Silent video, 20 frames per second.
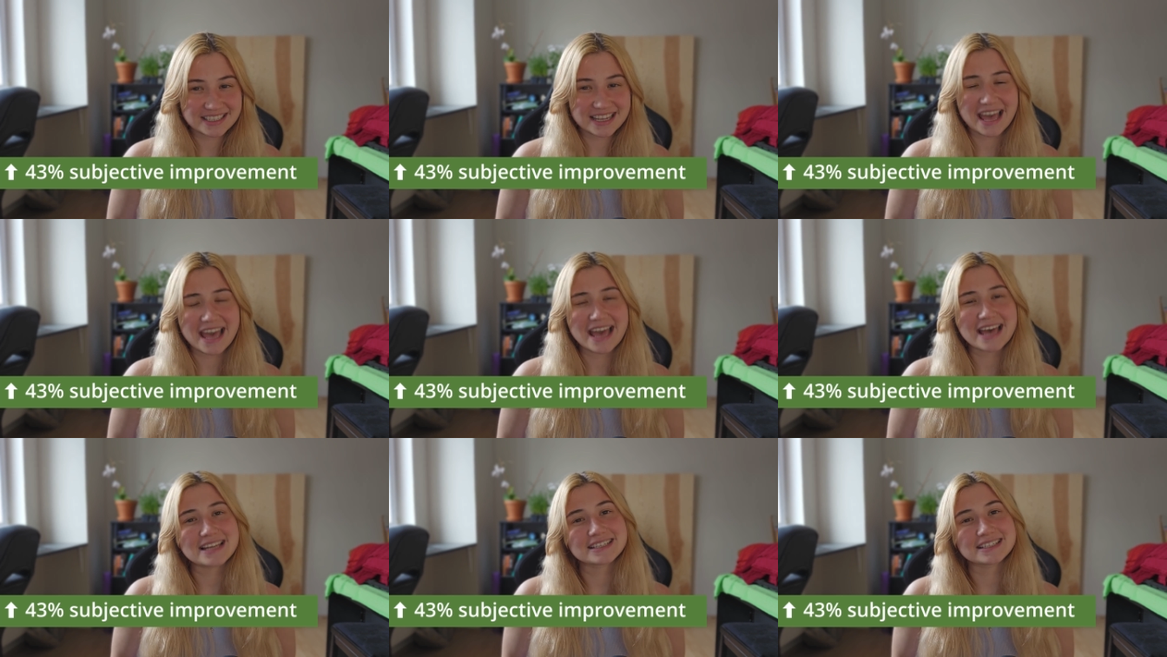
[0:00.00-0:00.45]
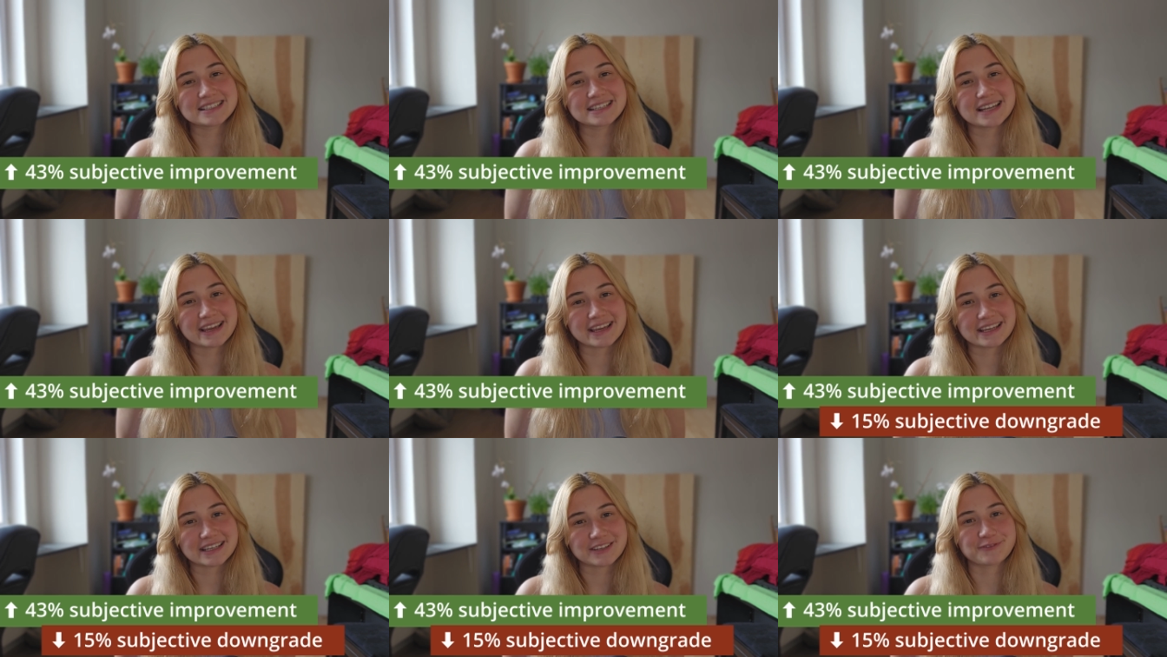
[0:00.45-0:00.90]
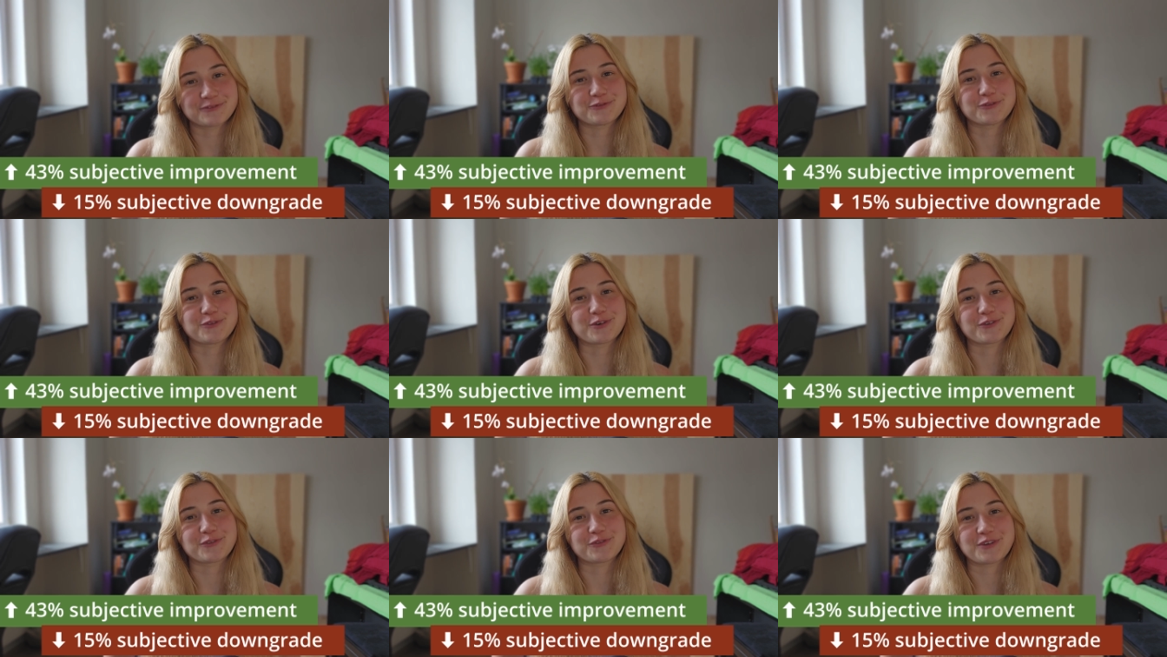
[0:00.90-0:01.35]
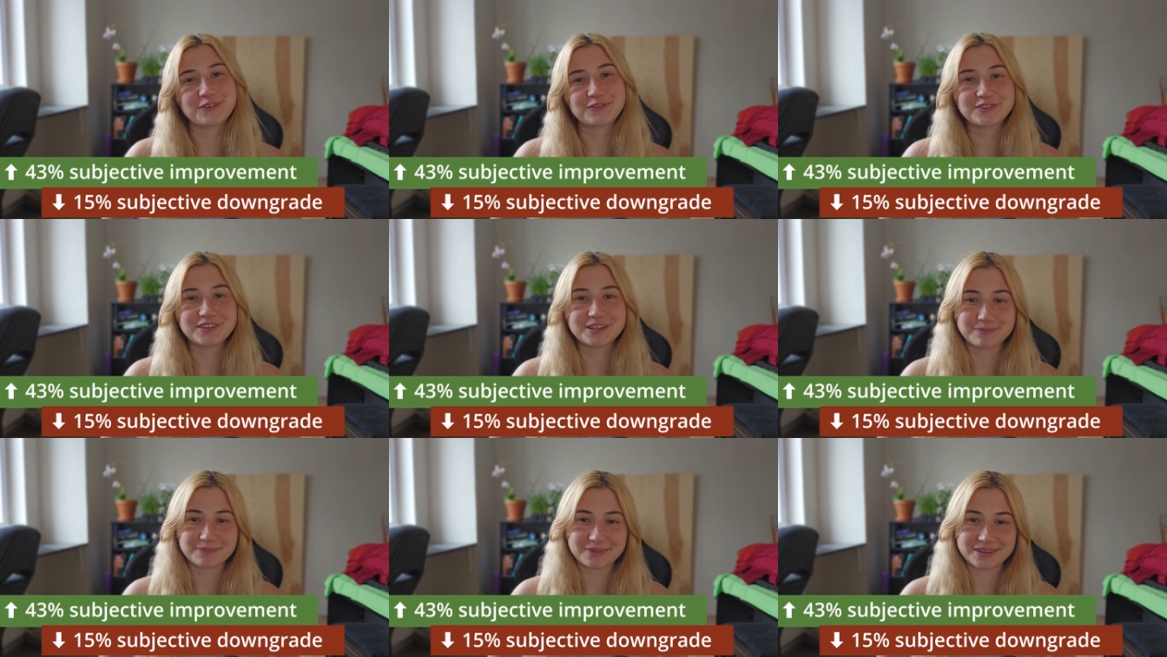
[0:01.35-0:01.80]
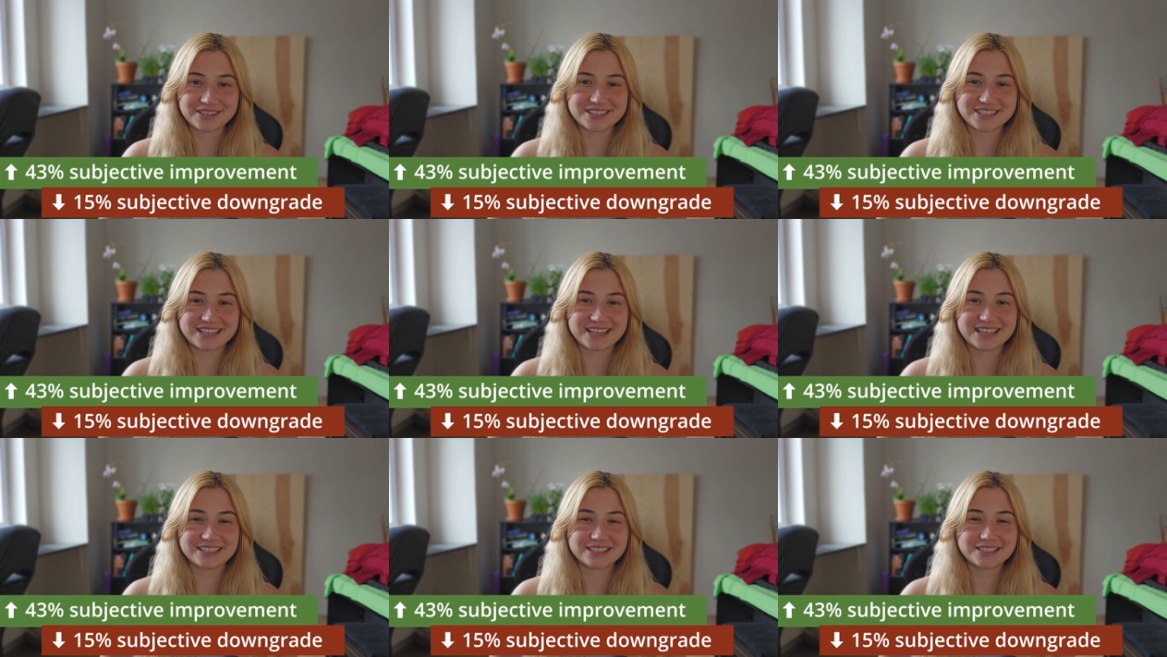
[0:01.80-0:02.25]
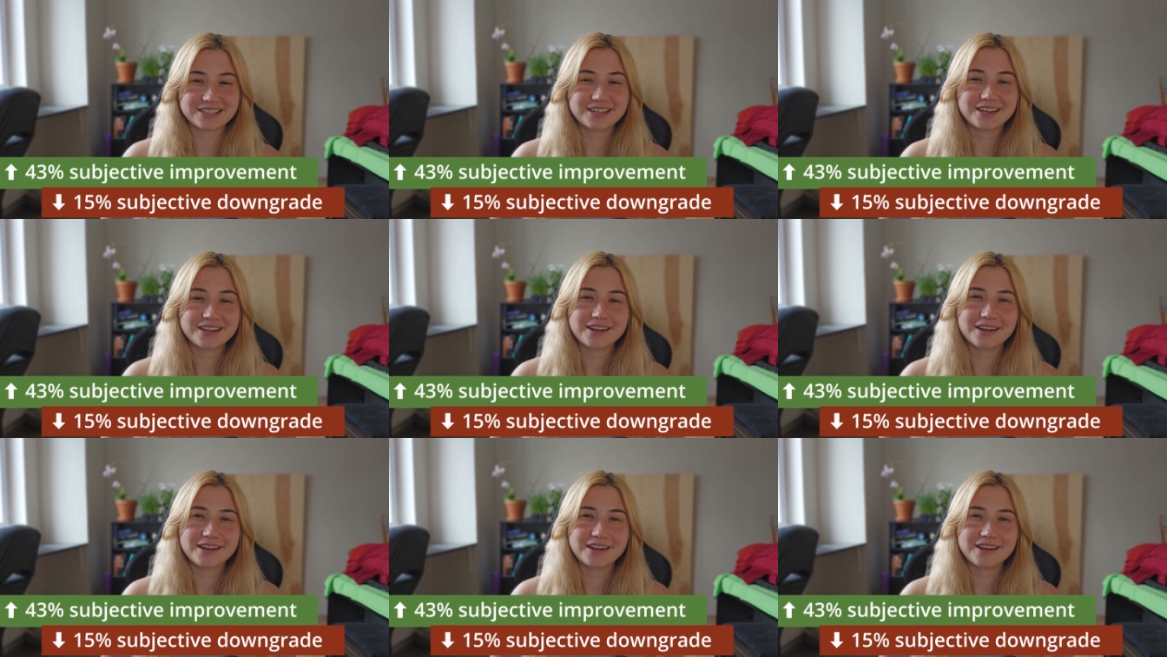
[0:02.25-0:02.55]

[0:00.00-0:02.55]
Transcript: and negative for 15%.